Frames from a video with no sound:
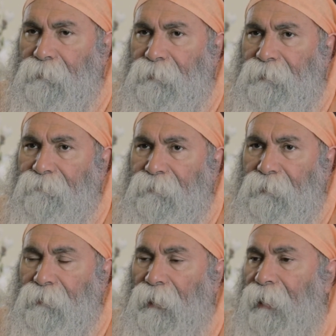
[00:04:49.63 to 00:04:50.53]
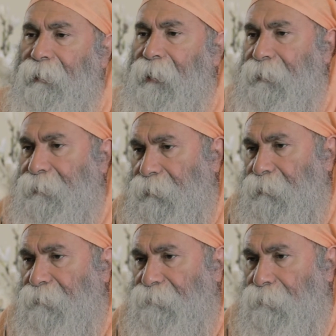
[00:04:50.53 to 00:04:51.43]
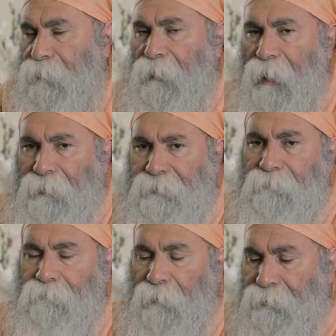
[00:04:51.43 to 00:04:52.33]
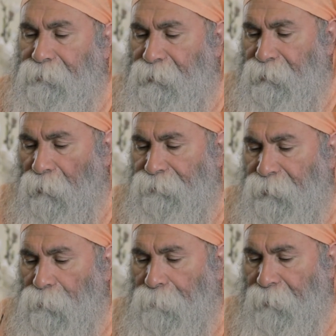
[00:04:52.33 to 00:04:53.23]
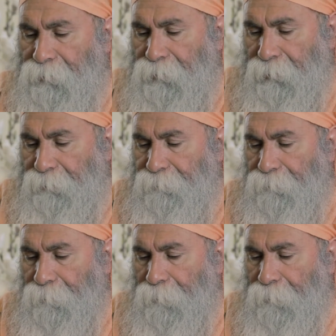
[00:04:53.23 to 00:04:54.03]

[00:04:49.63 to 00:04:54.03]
17, and 18, the four last mantras of the Upanishad.